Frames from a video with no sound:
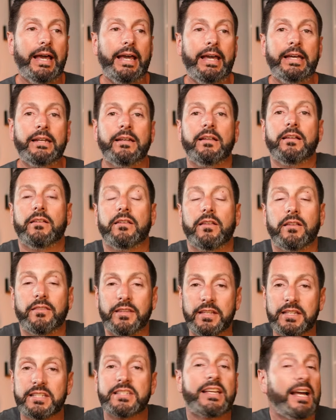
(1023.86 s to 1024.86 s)
And
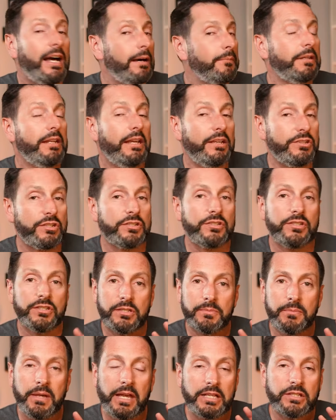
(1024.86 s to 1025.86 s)
this combination
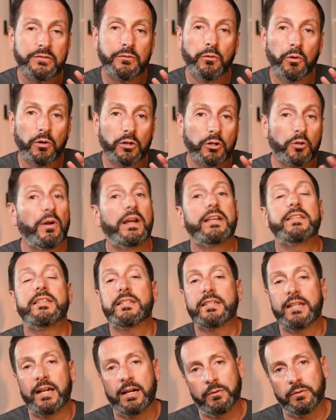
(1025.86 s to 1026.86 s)
just makes for
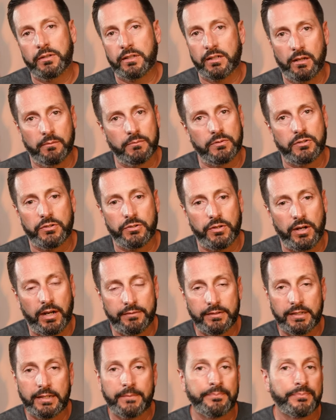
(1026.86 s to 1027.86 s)
crazy town when it comes to
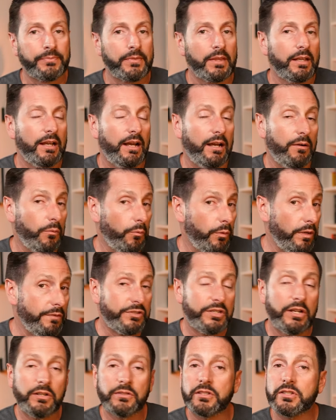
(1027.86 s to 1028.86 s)
driving. We've
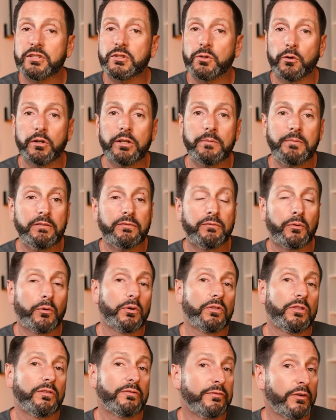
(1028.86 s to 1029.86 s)
shared this story
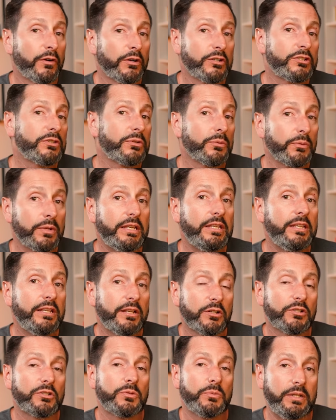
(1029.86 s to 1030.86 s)
before. The first three
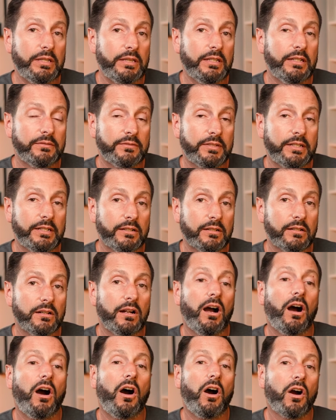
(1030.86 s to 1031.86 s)
years we lived here,
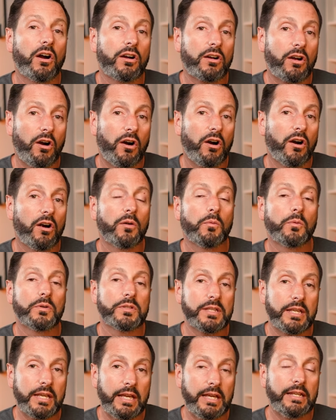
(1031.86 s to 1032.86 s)
our car
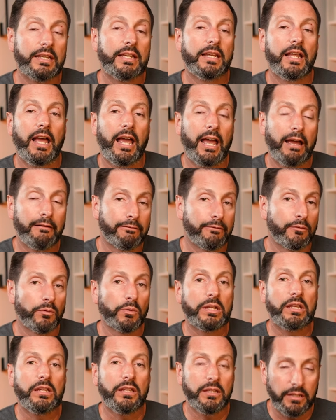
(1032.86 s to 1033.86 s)
was hit
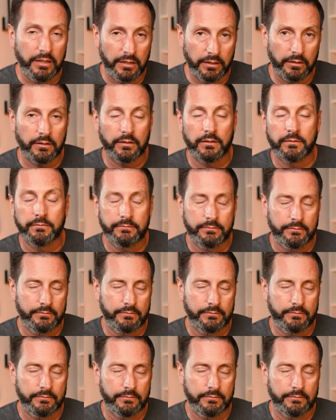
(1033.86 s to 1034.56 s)
every year.